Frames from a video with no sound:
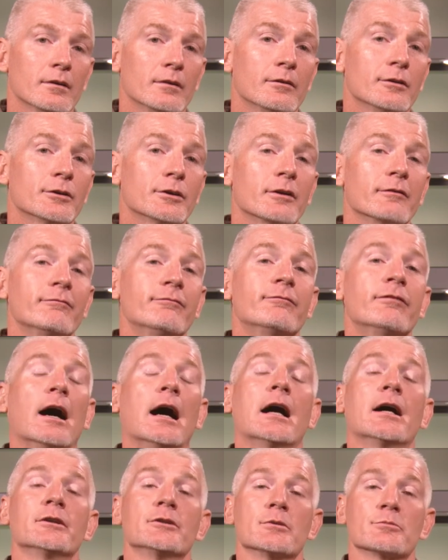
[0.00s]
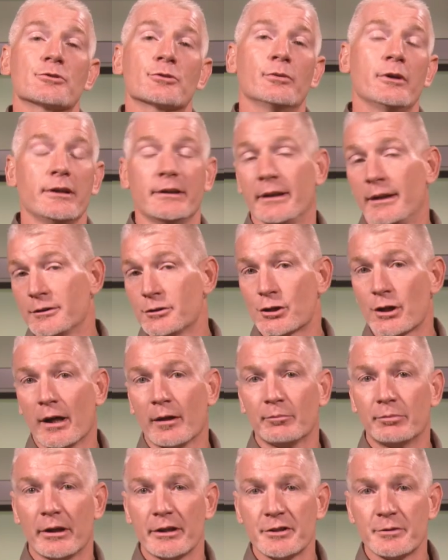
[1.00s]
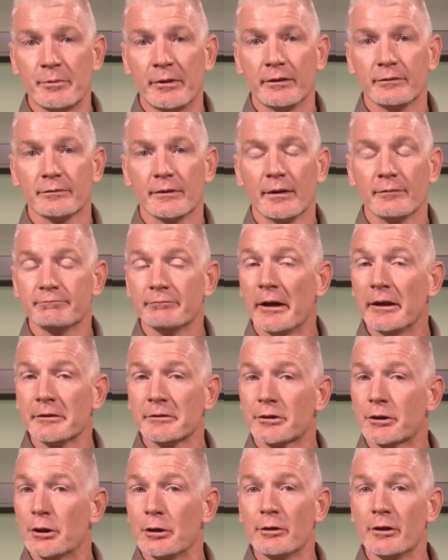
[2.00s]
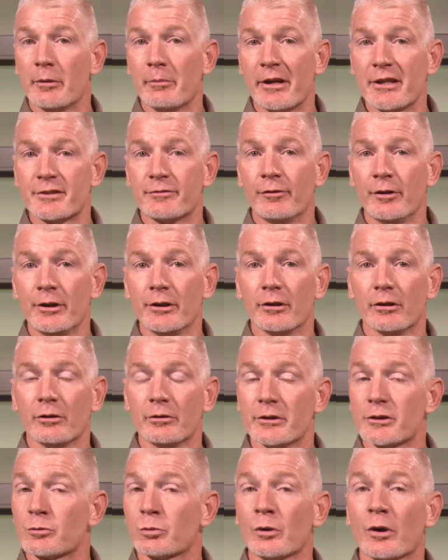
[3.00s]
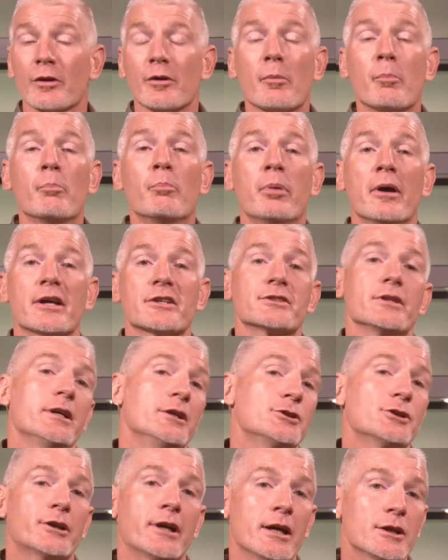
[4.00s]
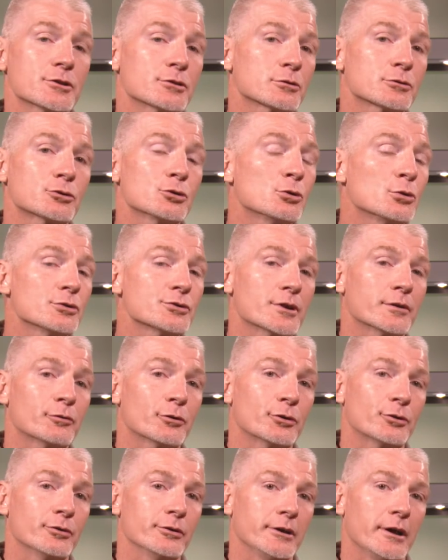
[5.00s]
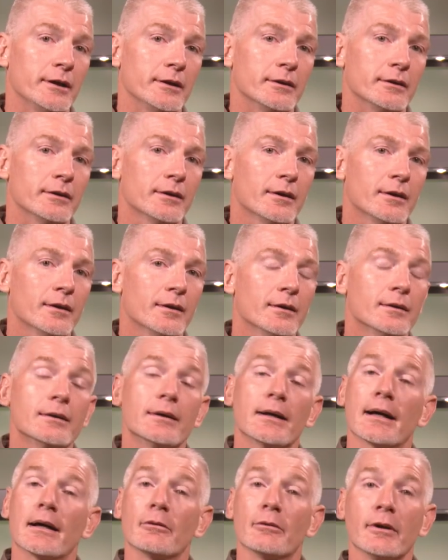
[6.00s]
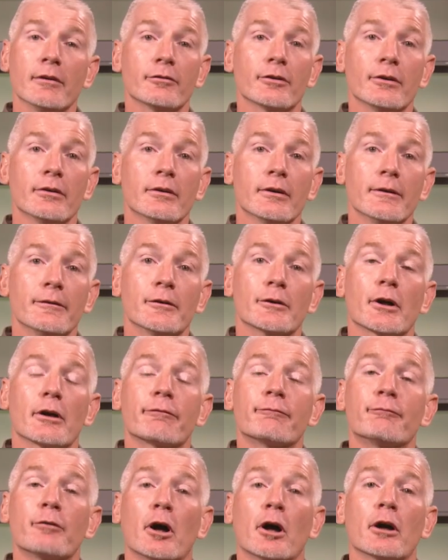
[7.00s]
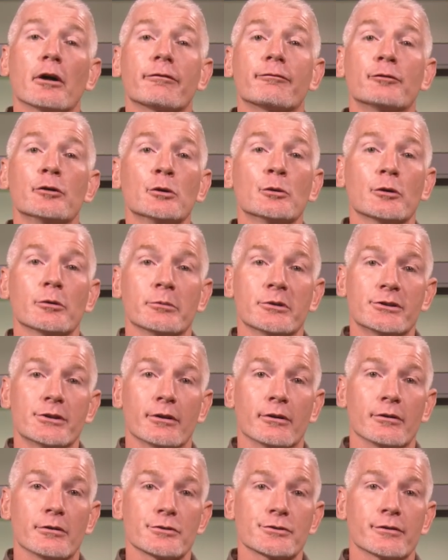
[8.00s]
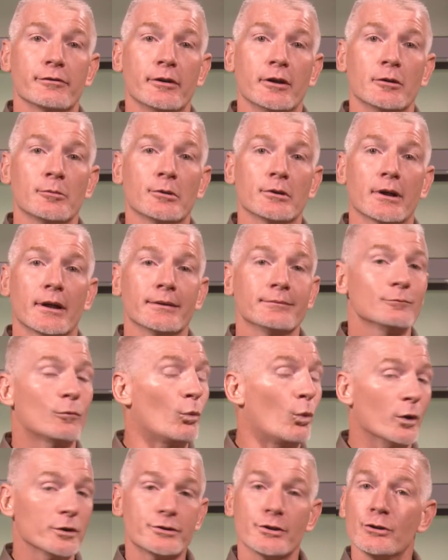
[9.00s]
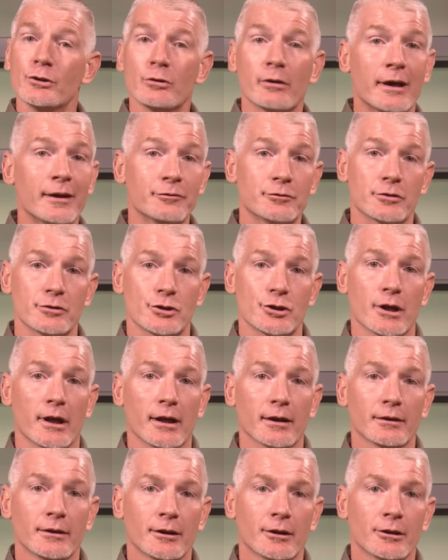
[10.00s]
There are volumes written on shot placement, and QDMA's video is one of the best educational tools ever created. However, there are far fewer materials available on what to do after the shot.